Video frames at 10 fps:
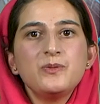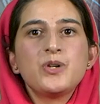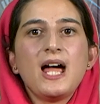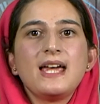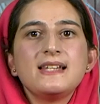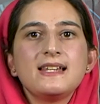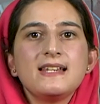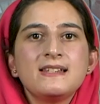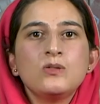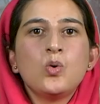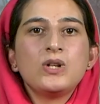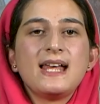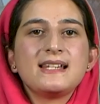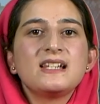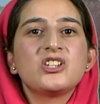price is known
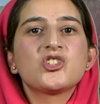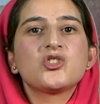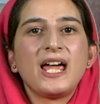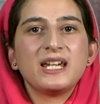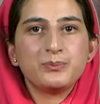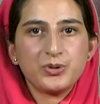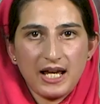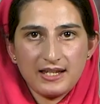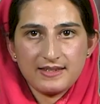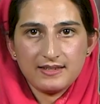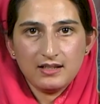as the strike price.